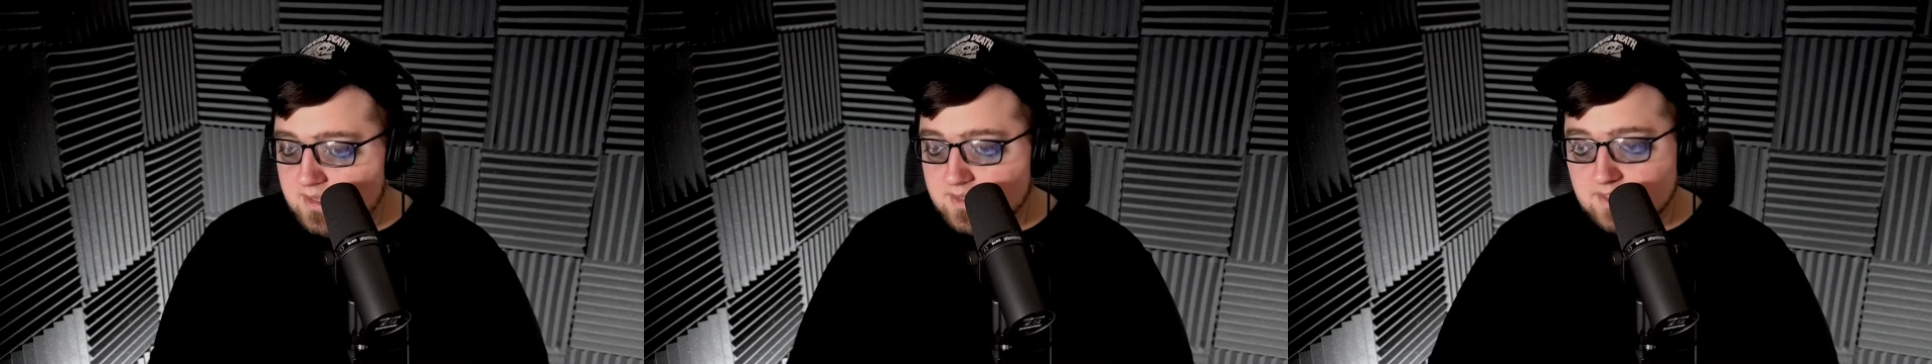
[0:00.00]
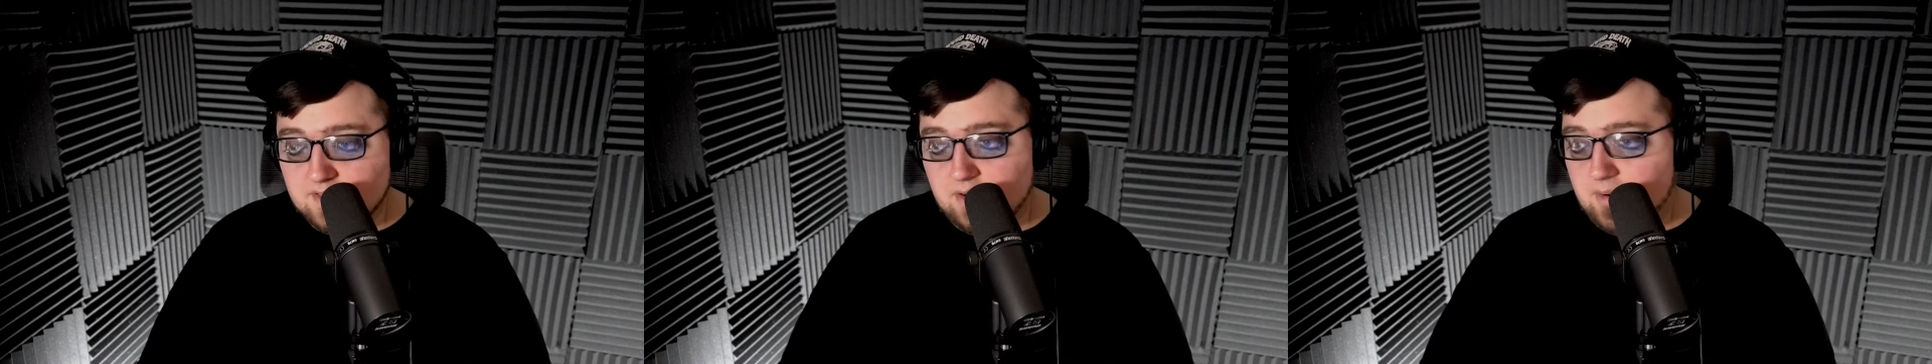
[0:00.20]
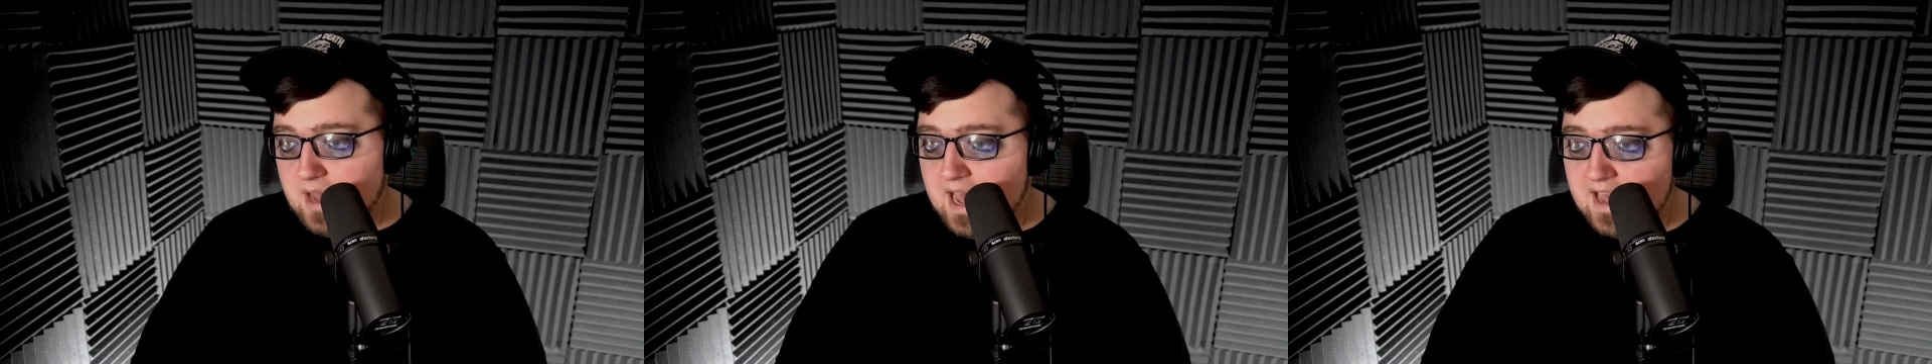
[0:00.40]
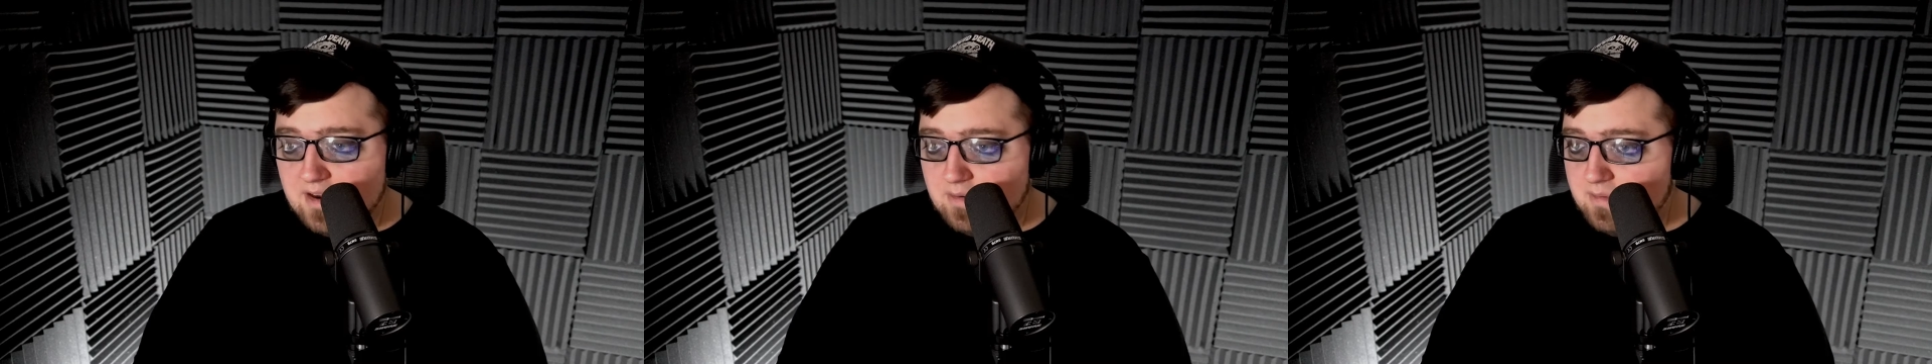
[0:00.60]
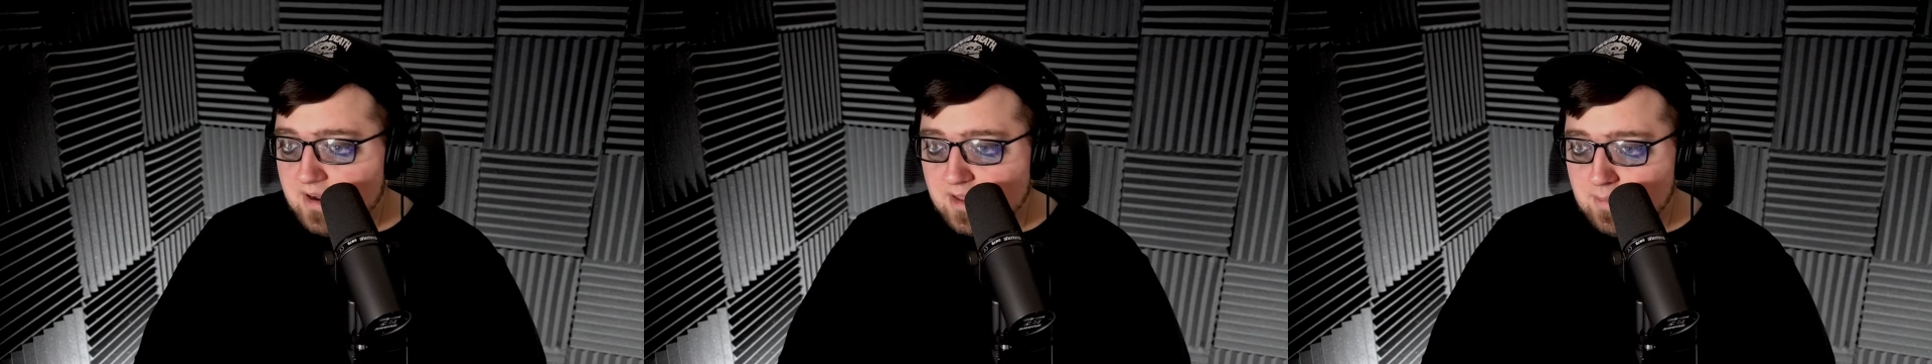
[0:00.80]
So I
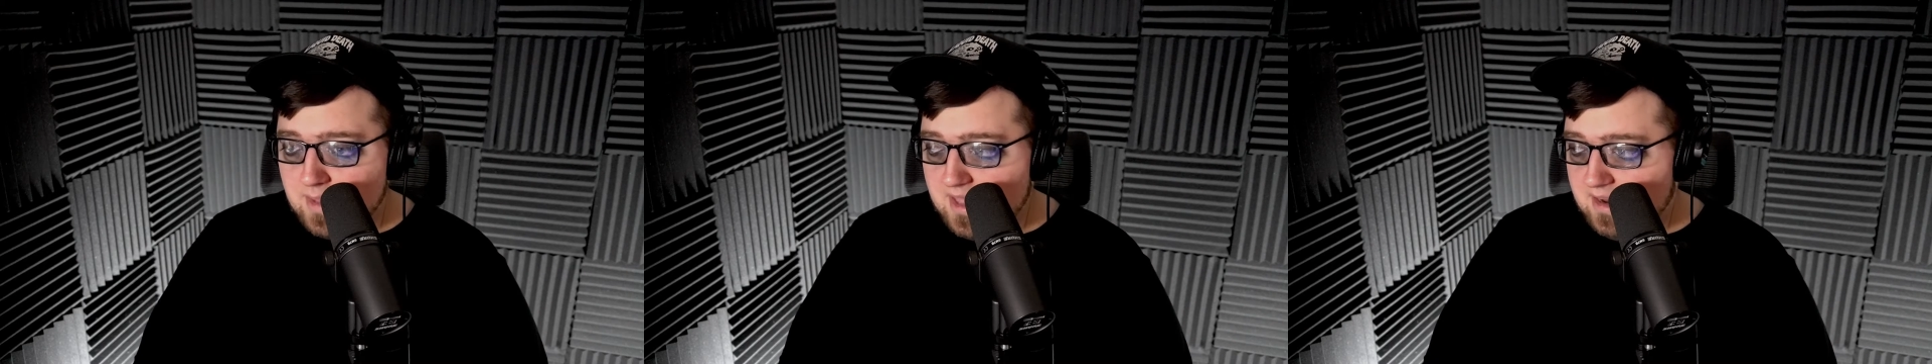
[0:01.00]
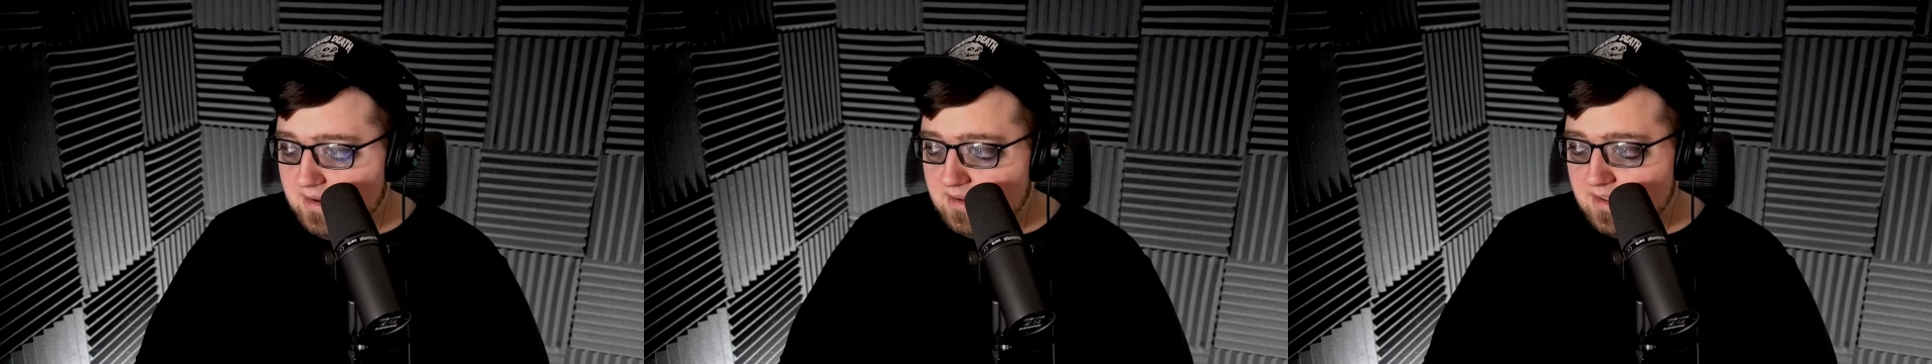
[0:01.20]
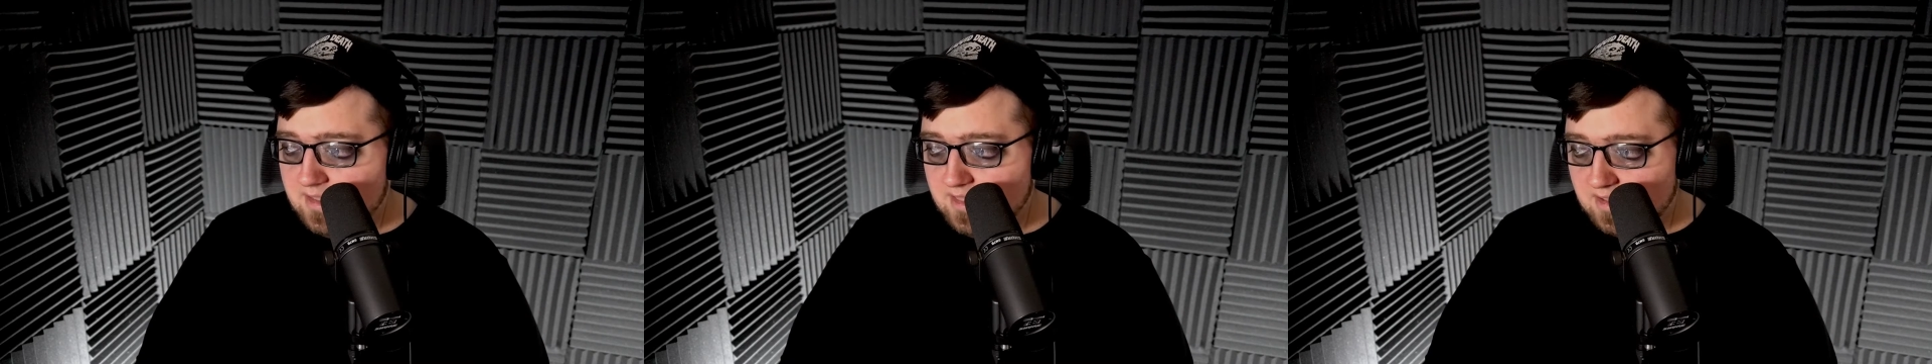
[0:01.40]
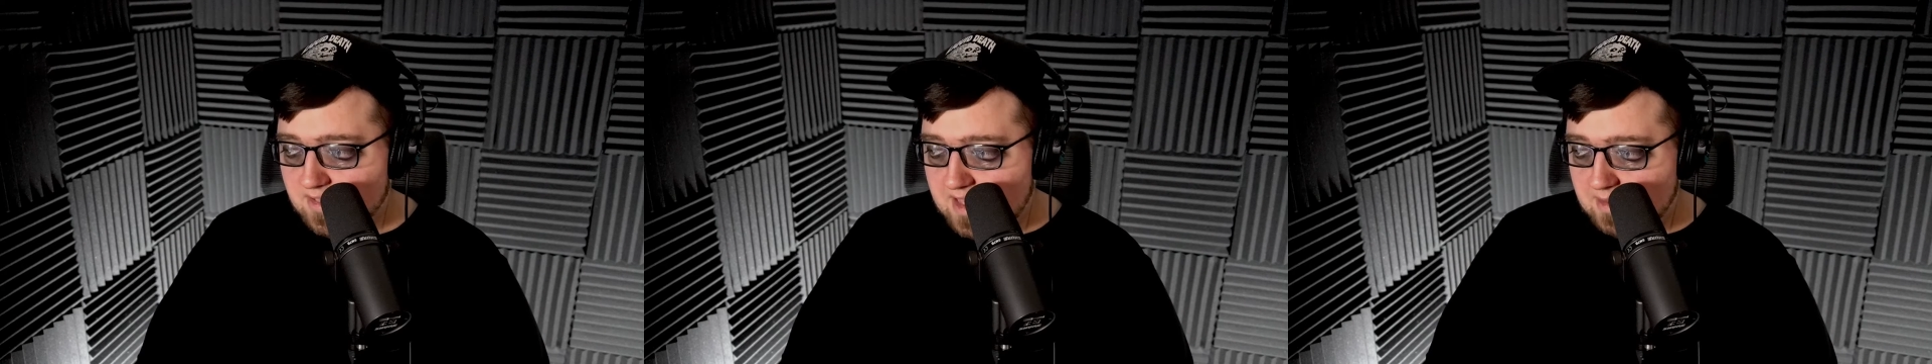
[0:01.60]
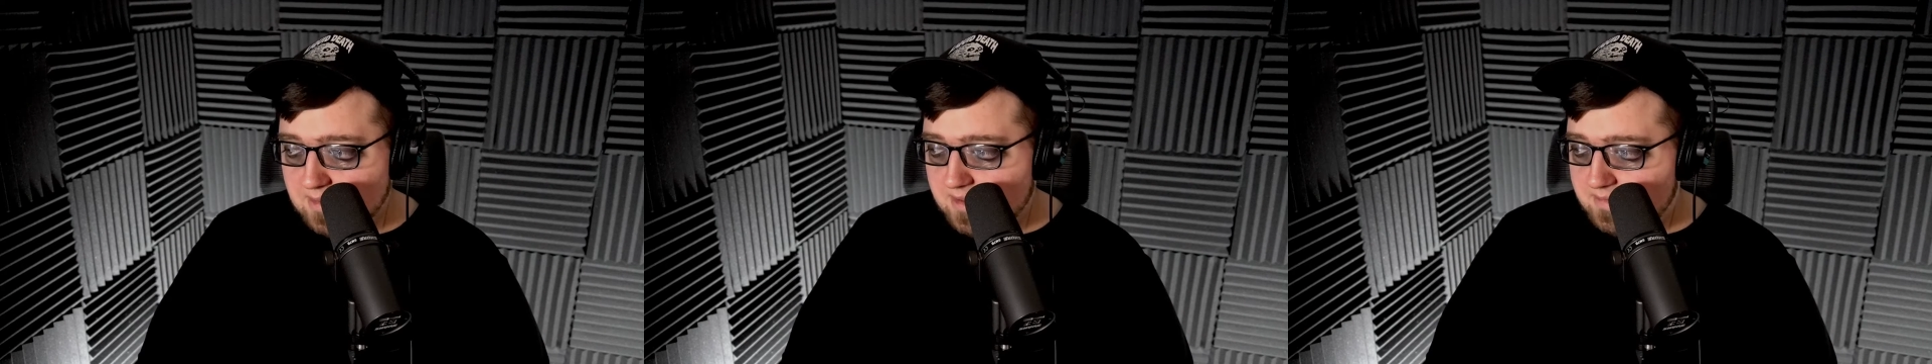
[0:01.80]
don't recommend the
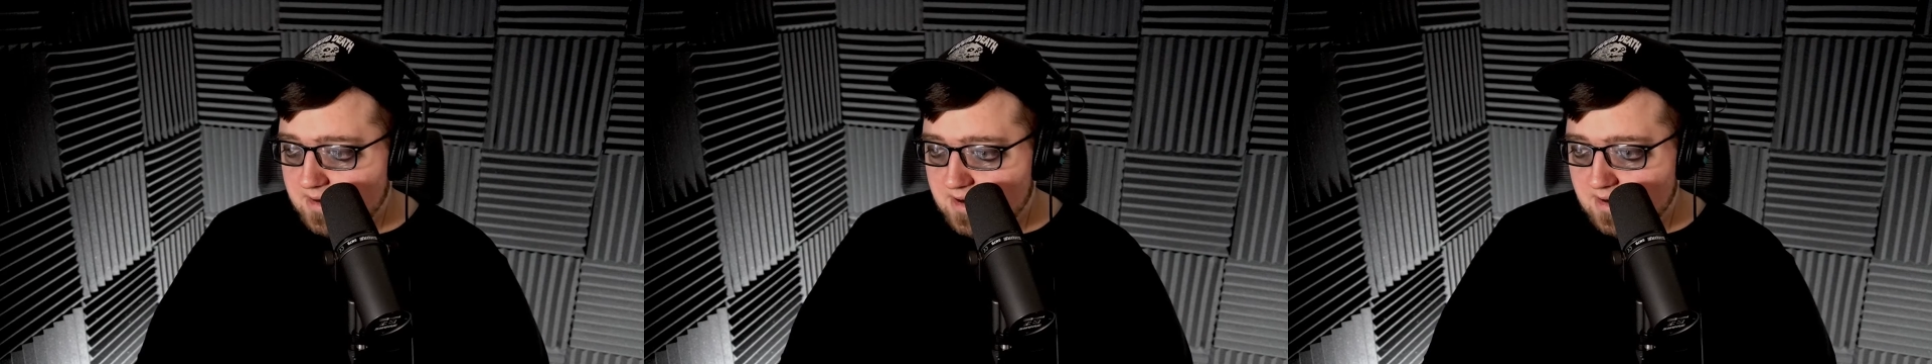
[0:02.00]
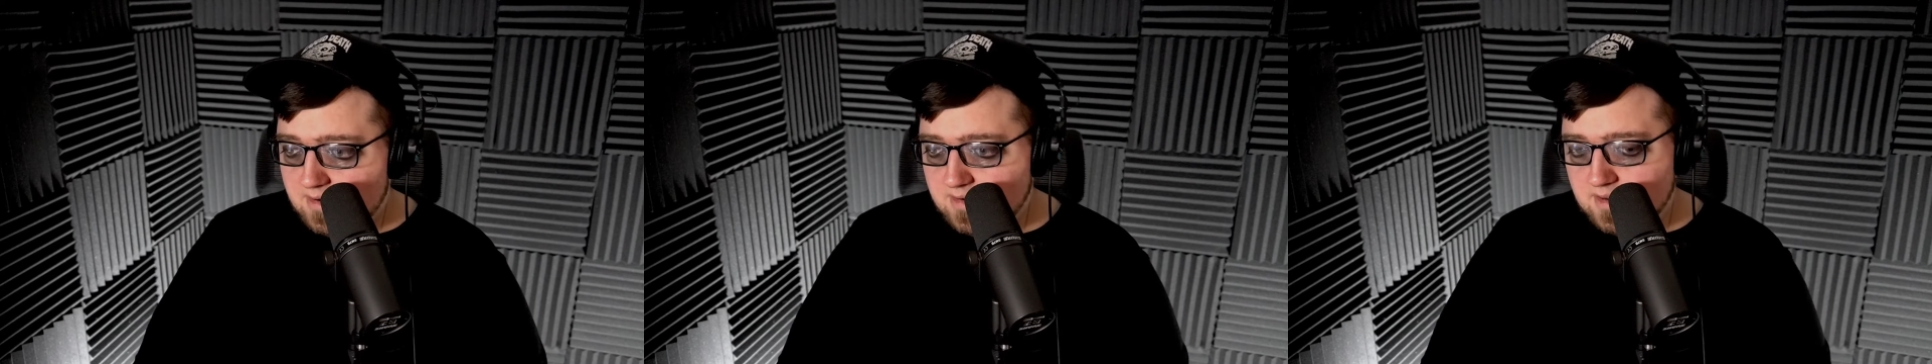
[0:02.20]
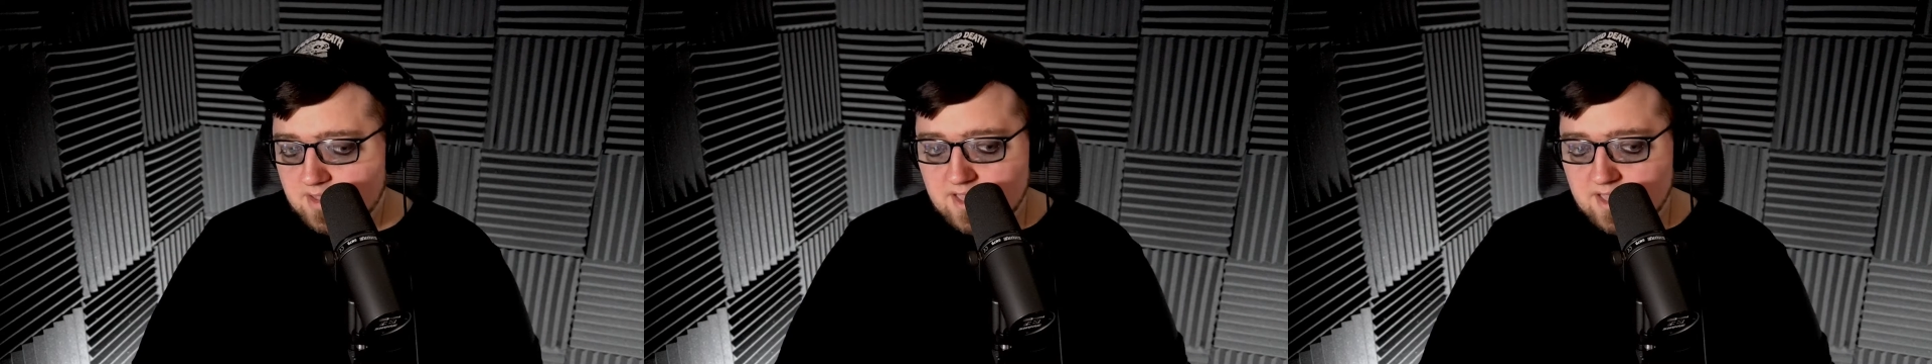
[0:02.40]
cloud lifter.